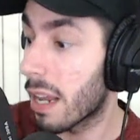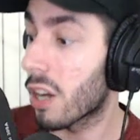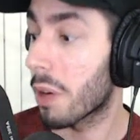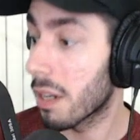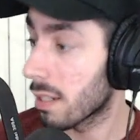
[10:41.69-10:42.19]

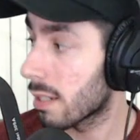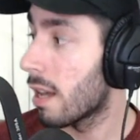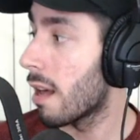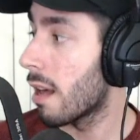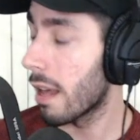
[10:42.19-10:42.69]
increase
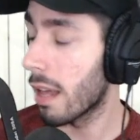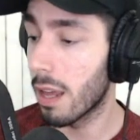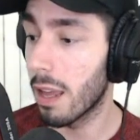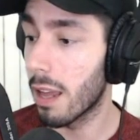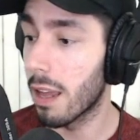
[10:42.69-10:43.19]

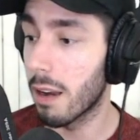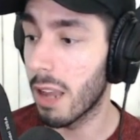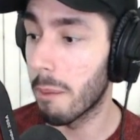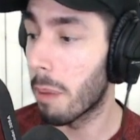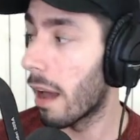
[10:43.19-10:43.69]

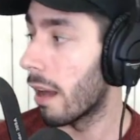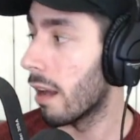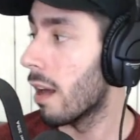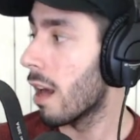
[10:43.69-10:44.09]
in pay.